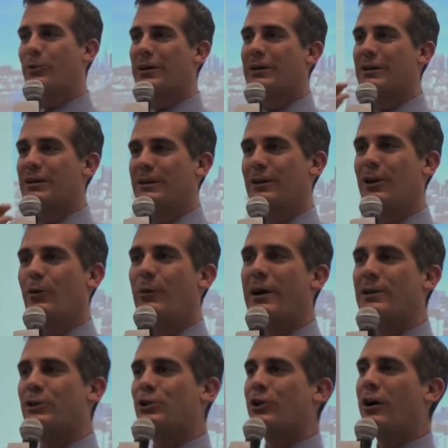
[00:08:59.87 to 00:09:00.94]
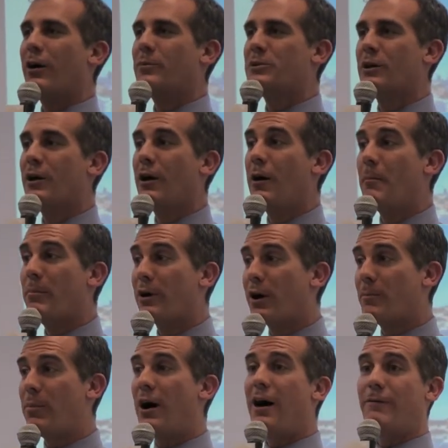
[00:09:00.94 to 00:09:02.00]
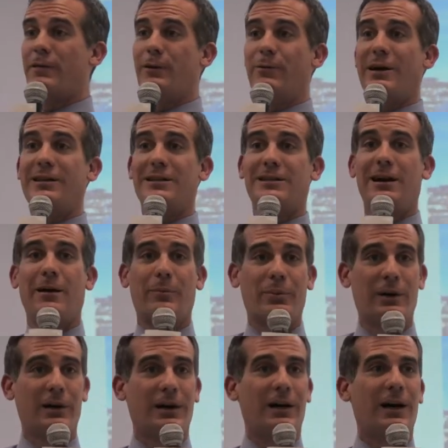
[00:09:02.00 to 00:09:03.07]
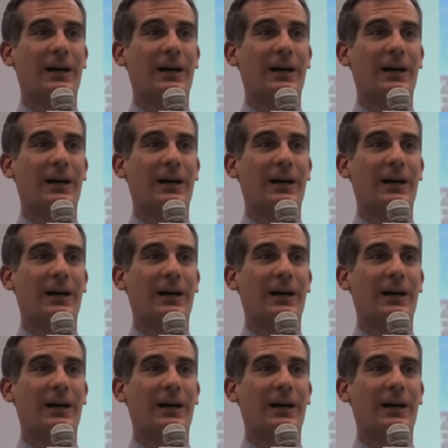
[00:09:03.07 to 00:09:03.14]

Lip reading: quickly than low-wage jobs, but our poverty rate is up.